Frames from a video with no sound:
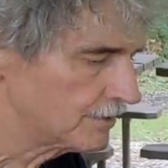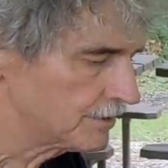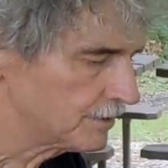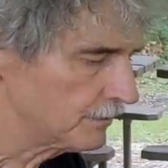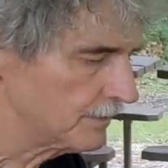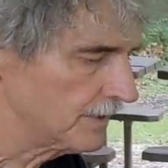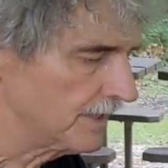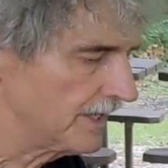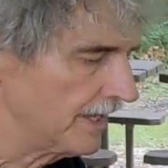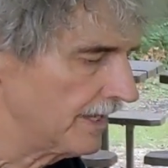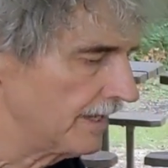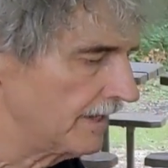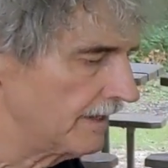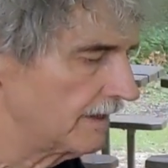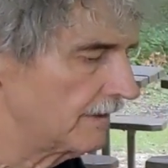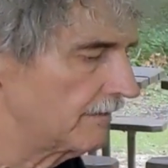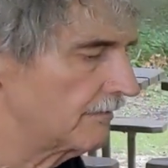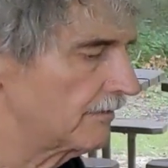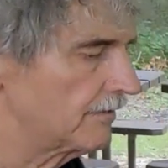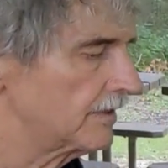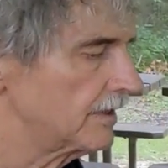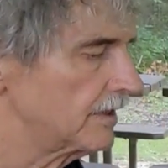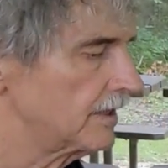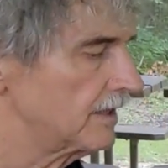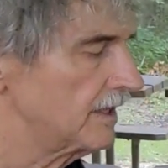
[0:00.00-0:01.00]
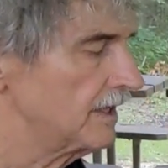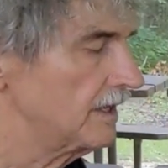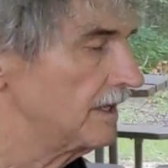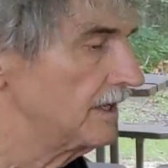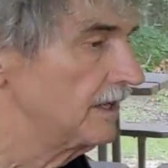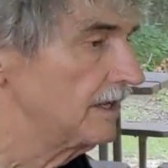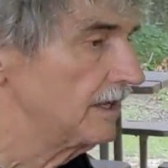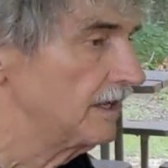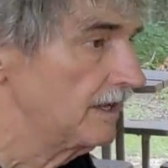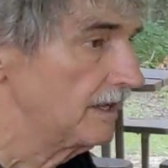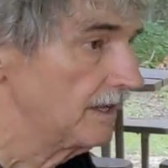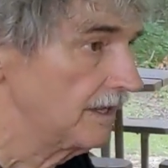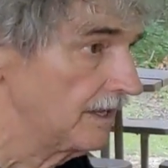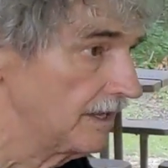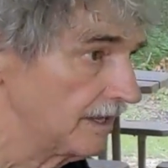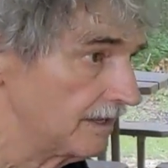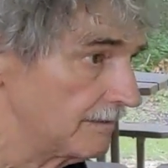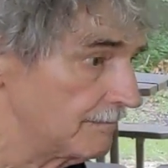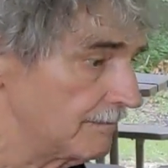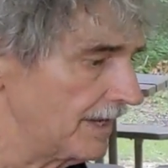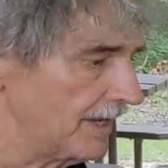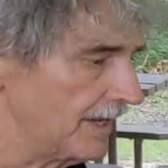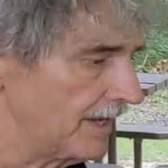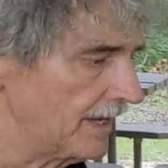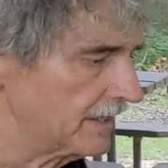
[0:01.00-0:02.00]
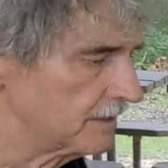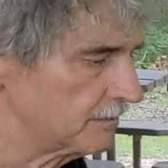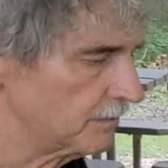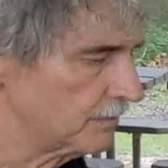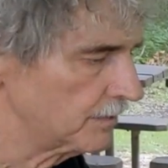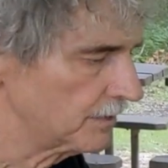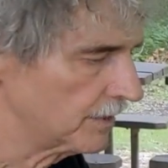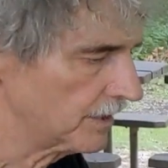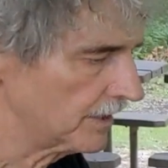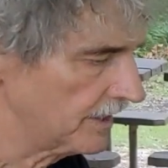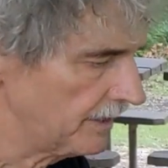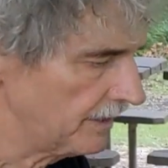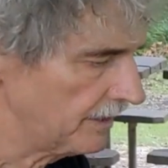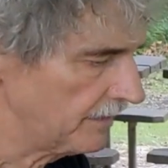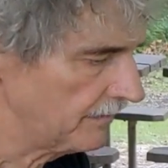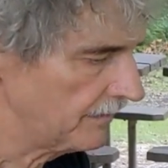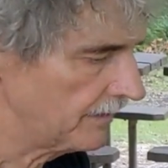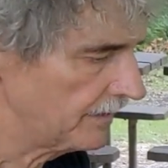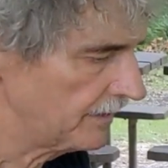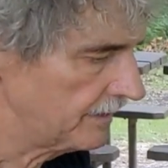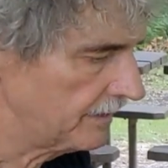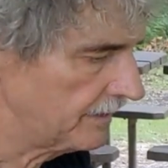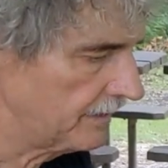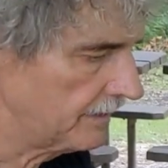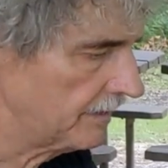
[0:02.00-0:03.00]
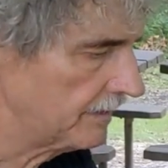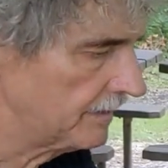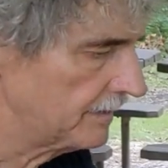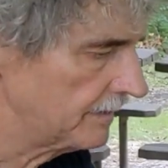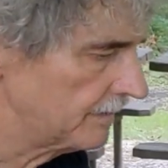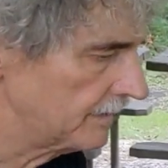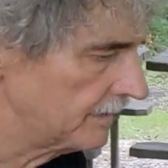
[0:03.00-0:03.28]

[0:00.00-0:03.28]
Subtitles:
So we have a bag to put our gear in,